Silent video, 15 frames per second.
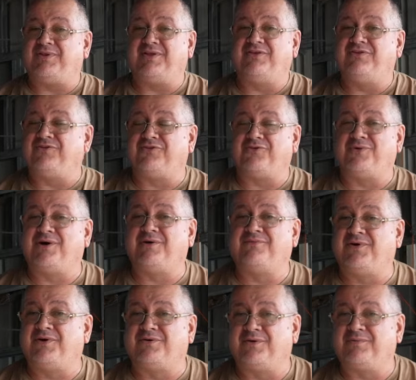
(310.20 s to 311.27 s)
than your 12
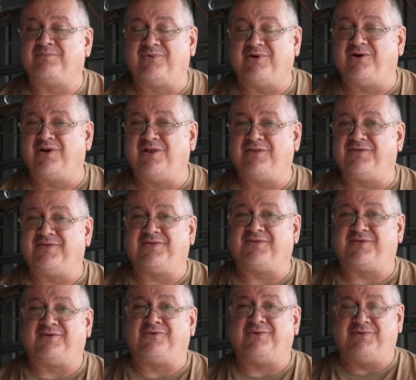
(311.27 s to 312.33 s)
volt
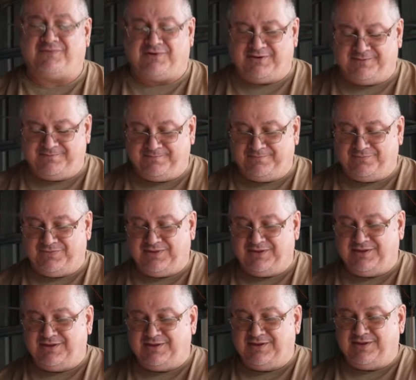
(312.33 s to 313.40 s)
appliances equivalent.
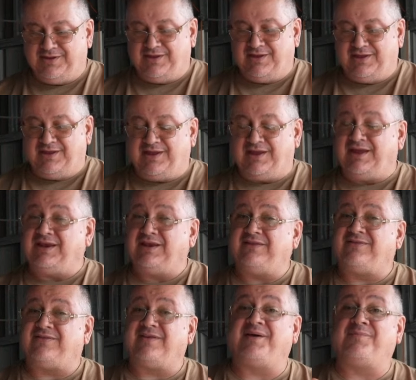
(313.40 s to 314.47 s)
And
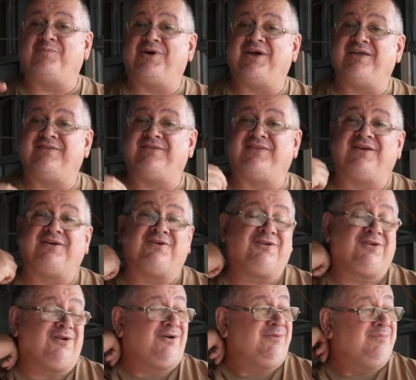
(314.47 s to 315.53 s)
in some ways, they're a
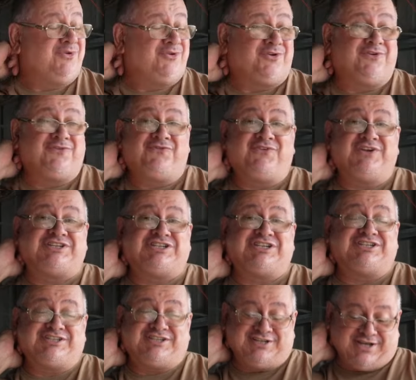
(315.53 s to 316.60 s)
lot more
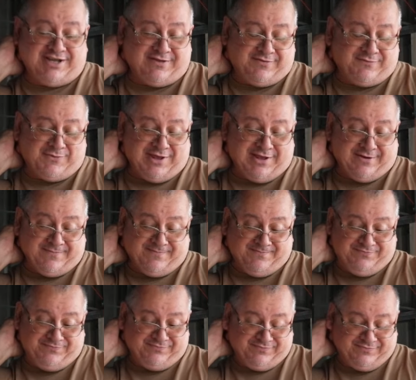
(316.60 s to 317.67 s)
efficient as well.
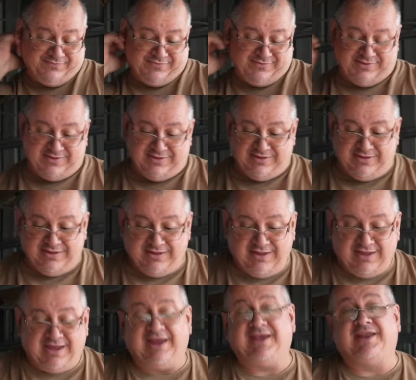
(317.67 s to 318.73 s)

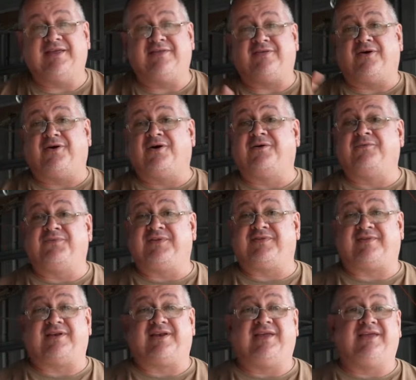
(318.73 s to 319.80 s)
And there's
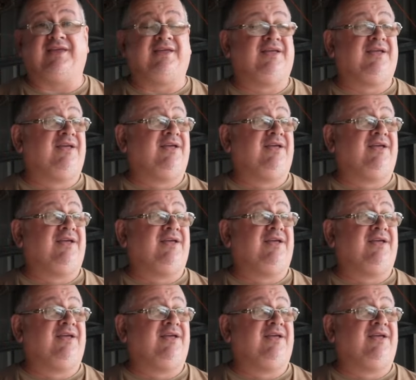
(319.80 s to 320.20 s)
obviously